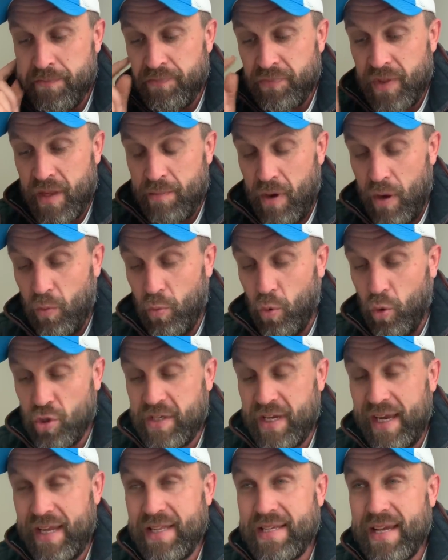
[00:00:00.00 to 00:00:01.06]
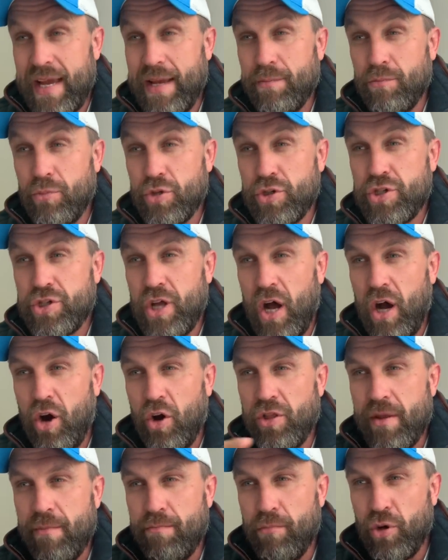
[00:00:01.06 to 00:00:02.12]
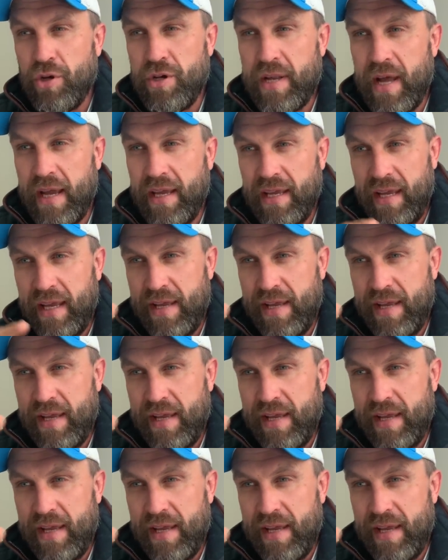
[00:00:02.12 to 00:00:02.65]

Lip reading: My water intake must start on the Monday,